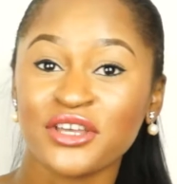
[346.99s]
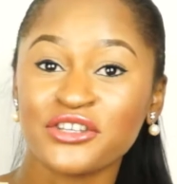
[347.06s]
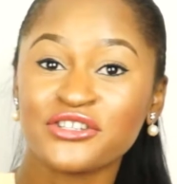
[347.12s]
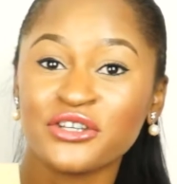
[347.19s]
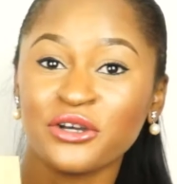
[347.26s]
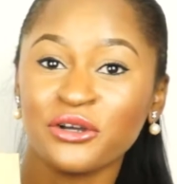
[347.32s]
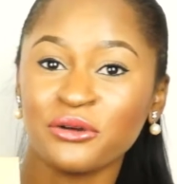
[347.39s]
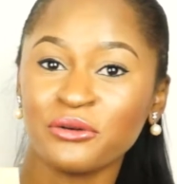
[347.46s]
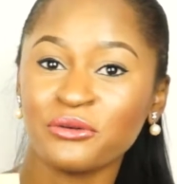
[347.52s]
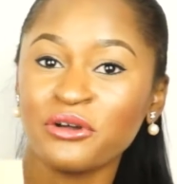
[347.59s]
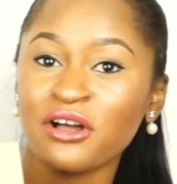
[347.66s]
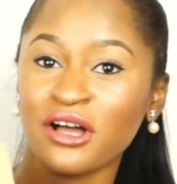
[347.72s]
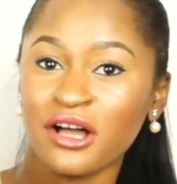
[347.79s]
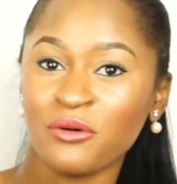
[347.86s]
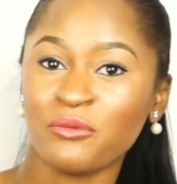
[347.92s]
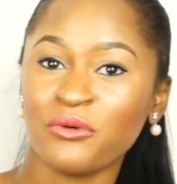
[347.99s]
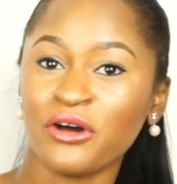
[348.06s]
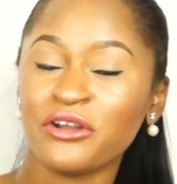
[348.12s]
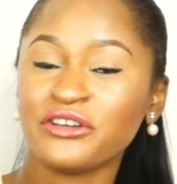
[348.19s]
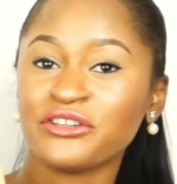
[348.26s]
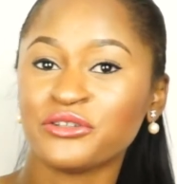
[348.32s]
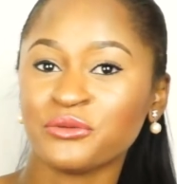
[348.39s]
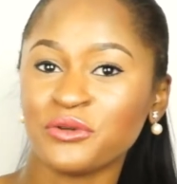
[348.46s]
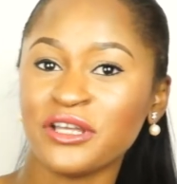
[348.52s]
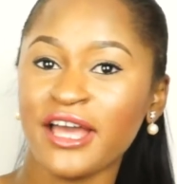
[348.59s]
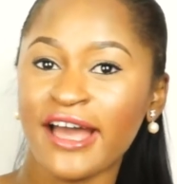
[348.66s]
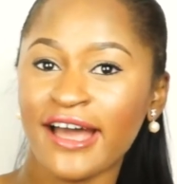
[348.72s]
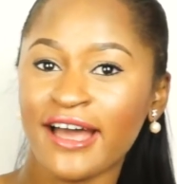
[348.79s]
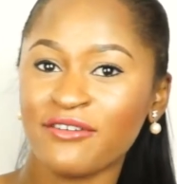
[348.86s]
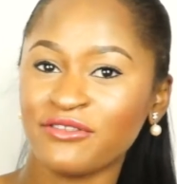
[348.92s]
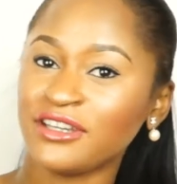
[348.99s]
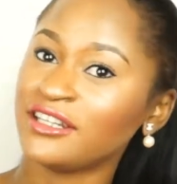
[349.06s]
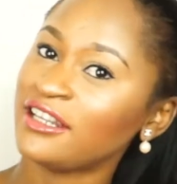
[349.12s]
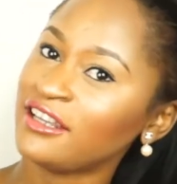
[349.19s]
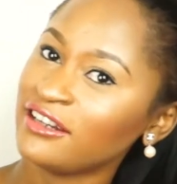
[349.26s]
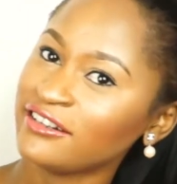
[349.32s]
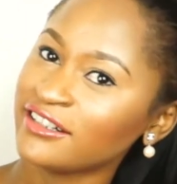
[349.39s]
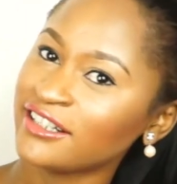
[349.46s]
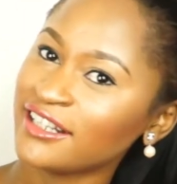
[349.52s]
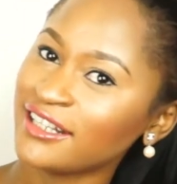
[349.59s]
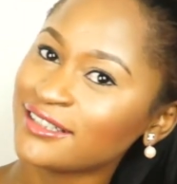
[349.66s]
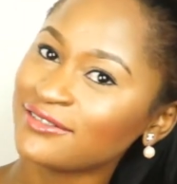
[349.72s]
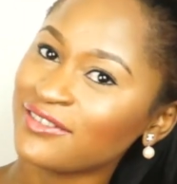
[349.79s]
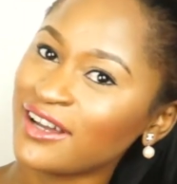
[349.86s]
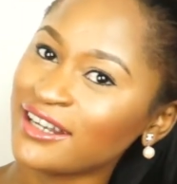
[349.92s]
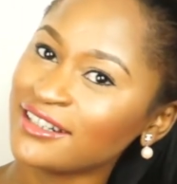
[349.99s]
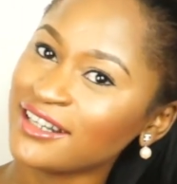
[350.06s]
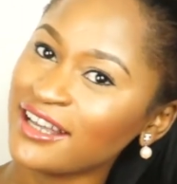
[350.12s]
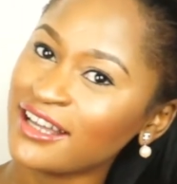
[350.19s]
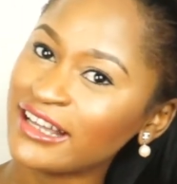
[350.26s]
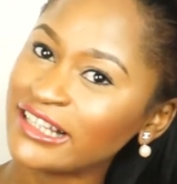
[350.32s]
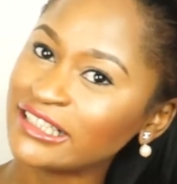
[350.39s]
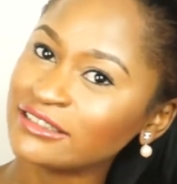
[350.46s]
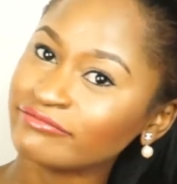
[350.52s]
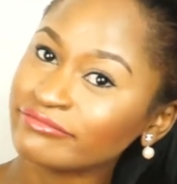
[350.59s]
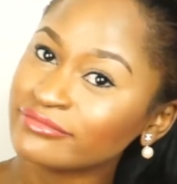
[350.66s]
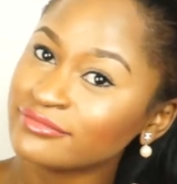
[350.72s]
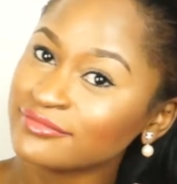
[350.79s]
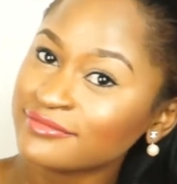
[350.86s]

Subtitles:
So what do we have in here? Let's find out.